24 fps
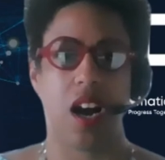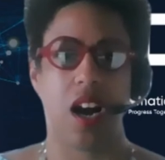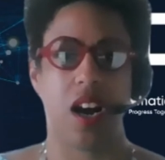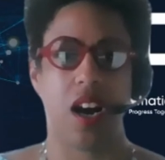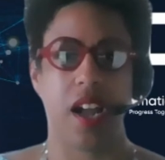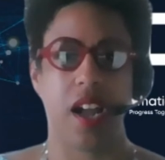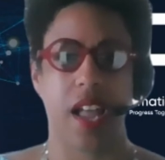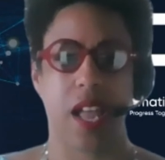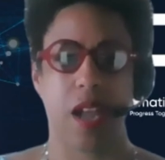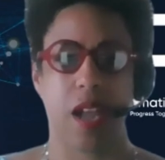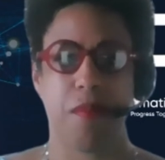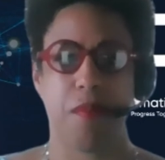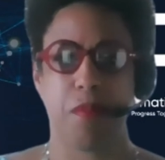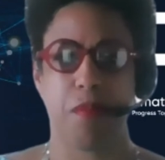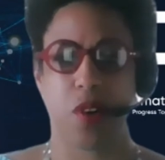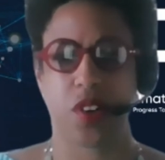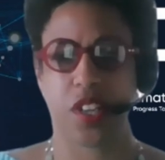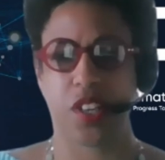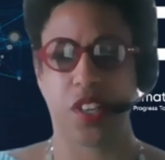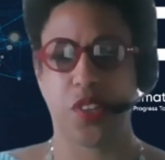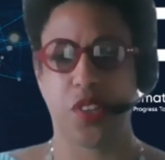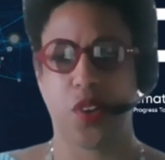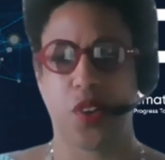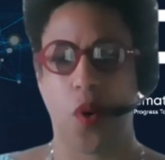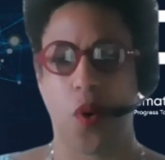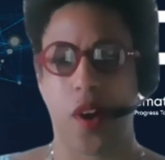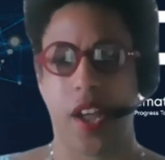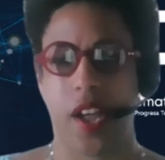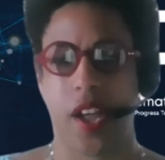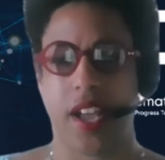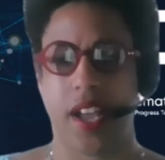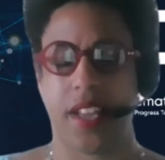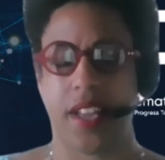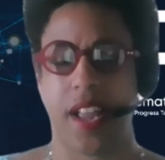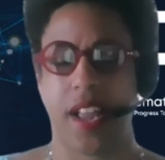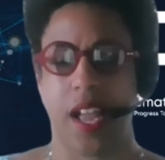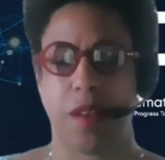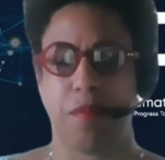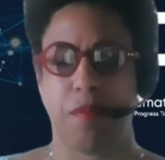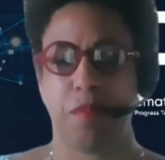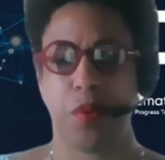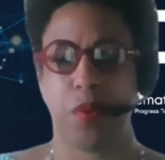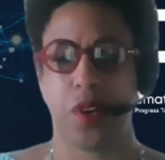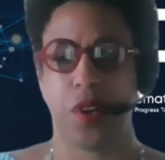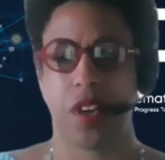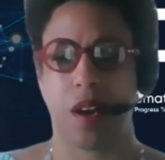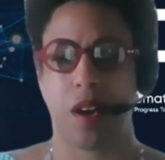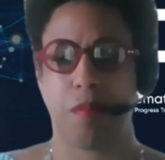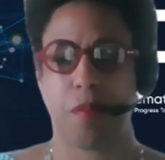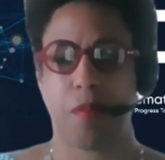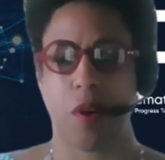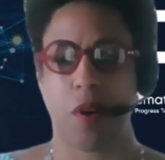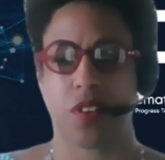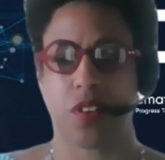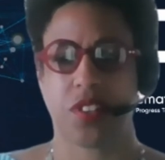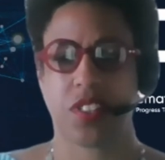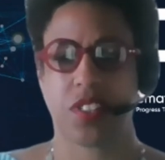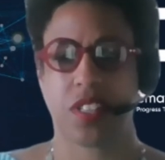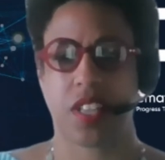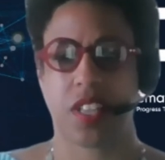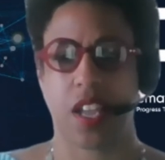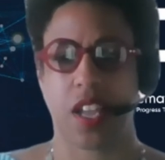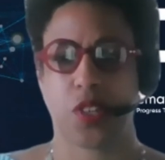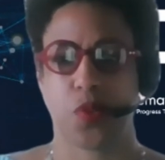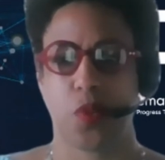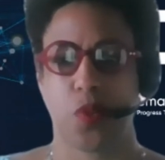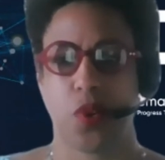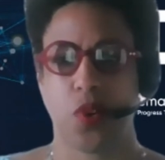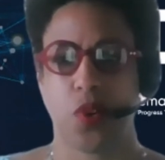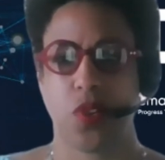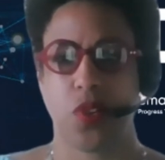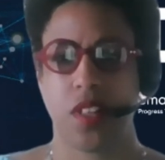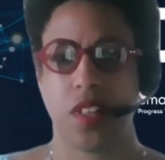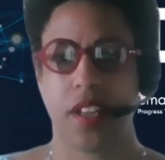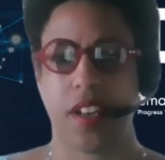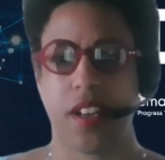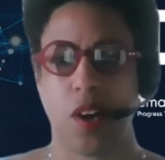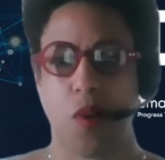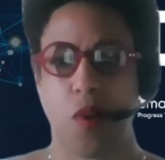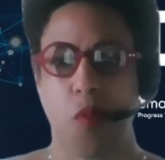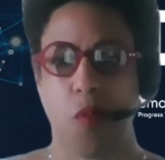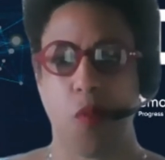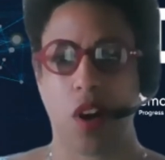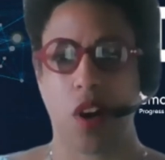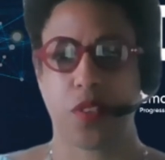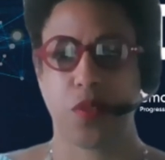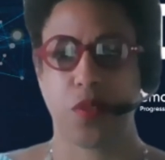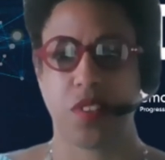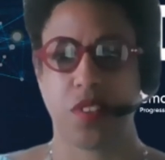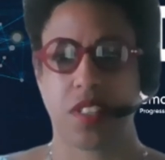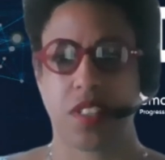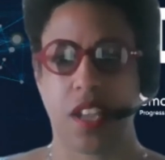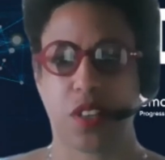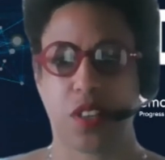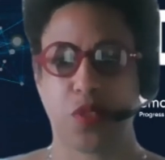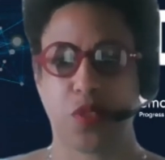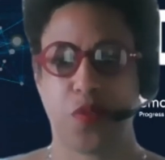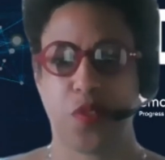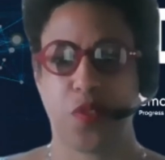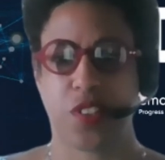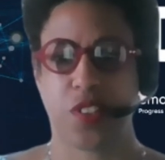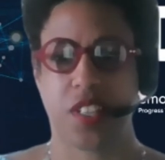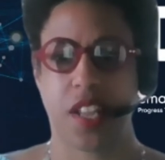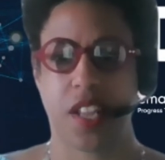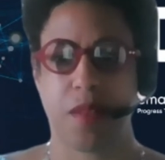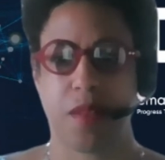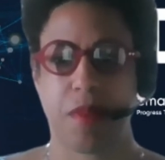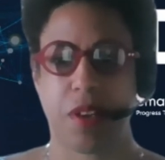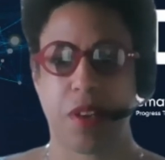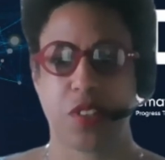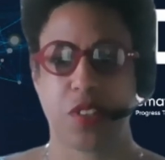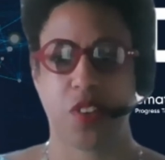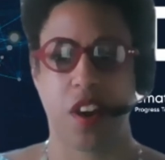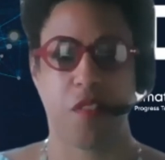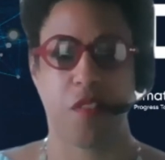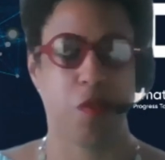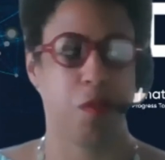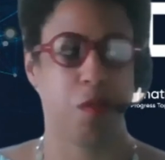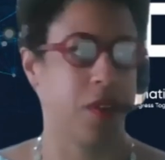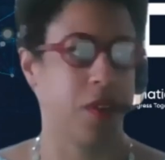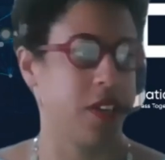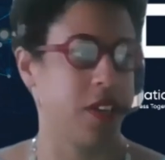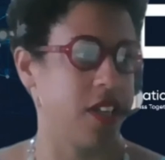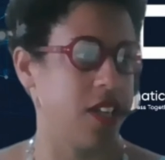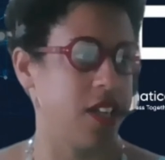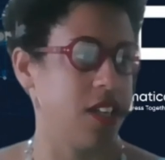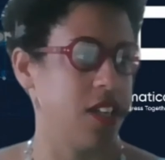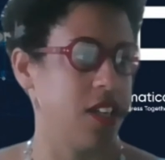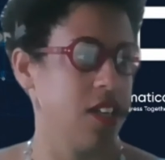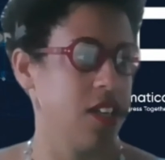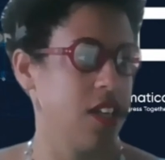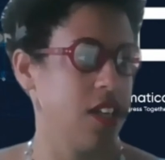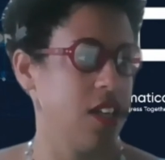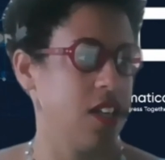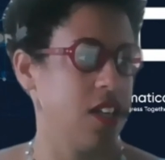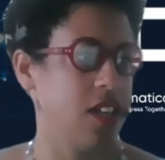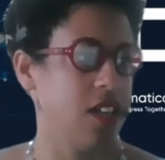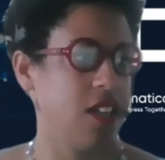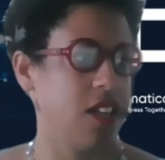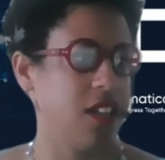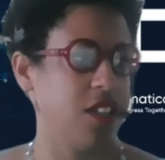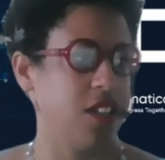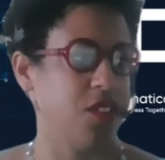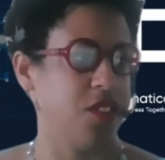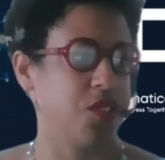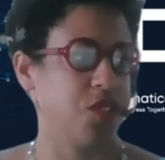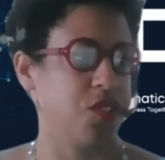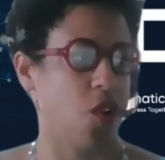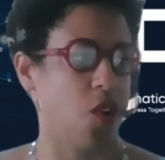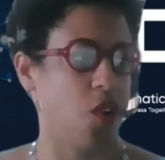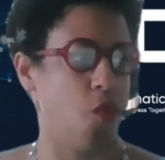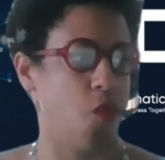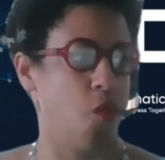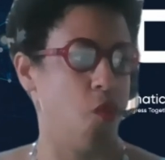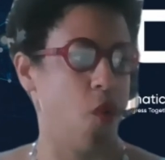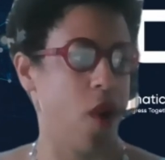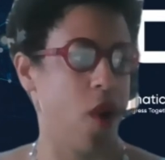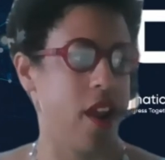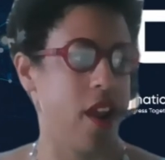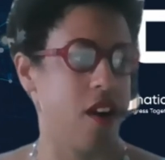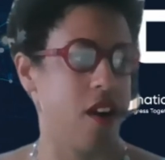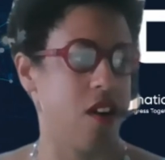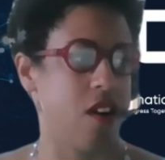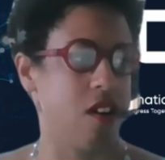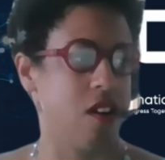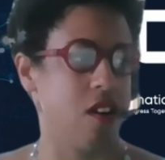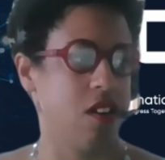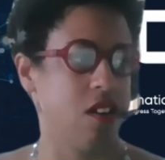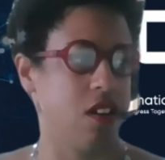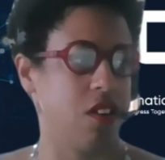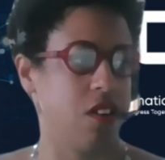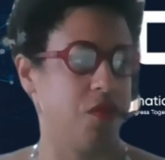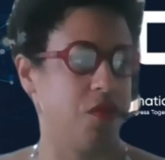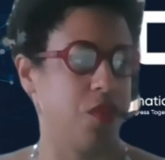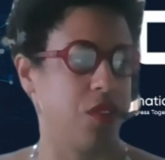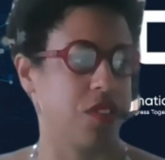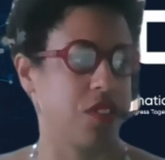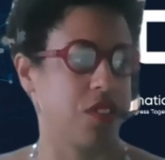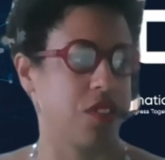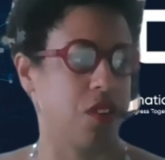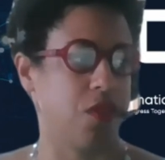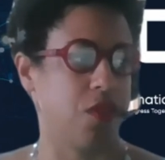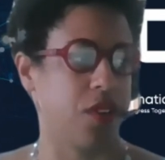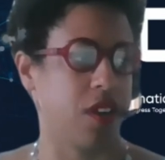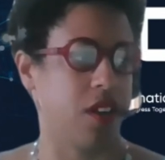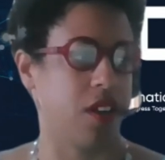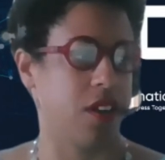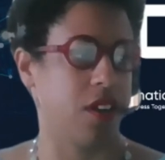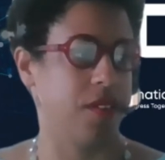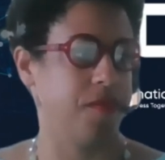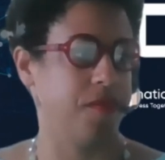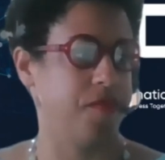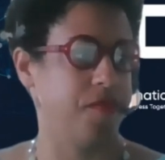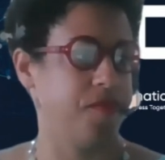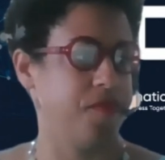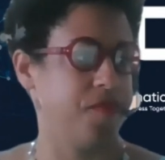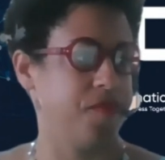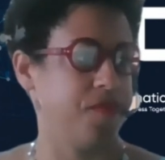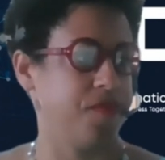uh, Amber, can you go ahead and put up our schedule and I'll walk through the schedule for today, make sure everybody is aware of what's going on.